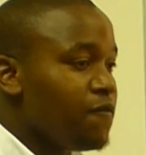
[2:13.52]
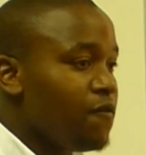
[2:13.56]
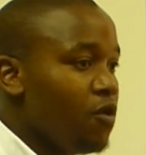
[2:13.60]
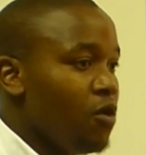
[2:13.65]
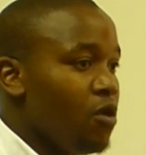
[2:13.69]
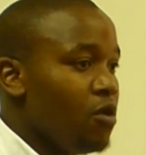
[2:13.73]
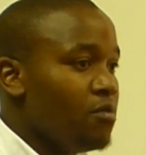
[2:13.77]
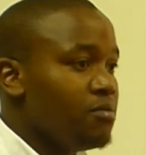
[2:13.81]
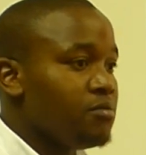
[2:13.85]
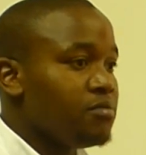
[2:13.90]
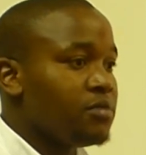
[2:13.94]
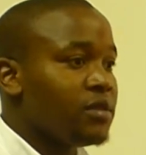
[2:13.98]

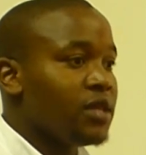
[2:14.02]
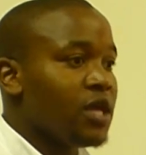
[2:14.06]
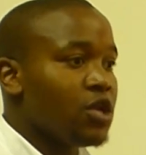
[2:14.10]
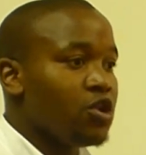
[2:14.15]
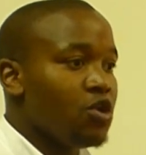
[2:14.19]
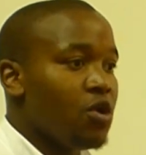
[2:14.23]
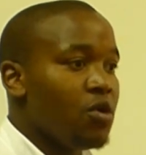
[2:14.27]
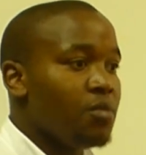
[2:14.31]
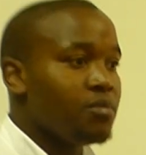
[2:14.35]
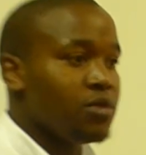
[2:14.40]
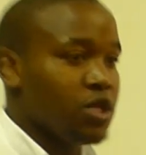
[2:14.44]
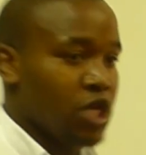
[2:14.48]
from the
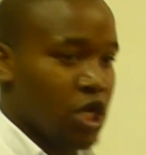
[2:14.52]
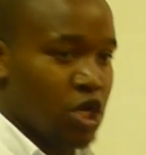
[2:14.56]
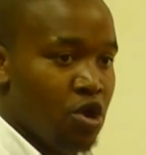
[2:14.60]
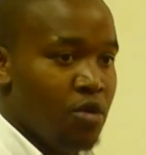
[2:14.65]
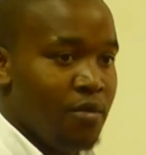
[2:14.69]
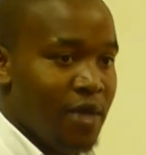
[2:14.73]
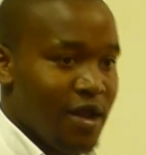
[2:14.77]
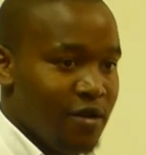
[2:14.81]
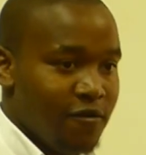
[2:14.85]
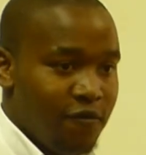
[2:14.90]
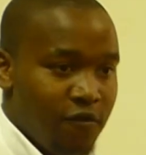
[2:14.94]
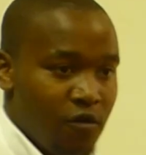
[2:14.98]

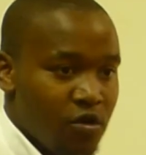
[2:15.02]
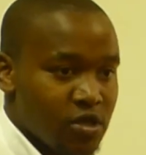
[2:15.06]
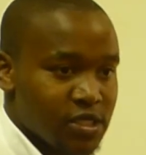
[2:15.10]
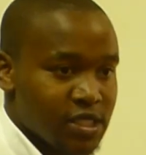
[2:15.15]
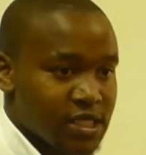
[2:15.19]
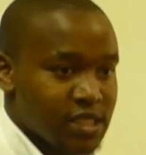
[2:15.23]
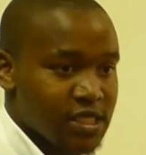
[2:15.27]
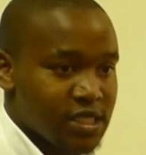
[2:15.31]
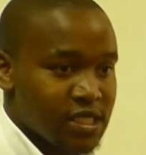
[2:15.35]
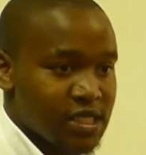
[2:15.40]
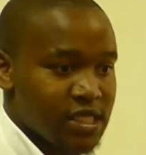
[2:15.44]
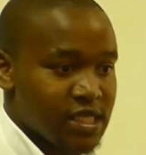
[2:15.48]
normal
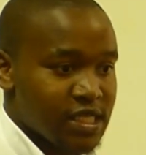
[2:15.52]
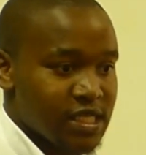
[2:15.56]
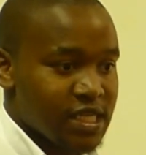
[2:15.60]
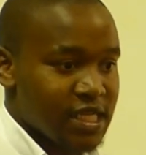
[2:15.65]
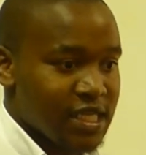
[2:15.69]
force.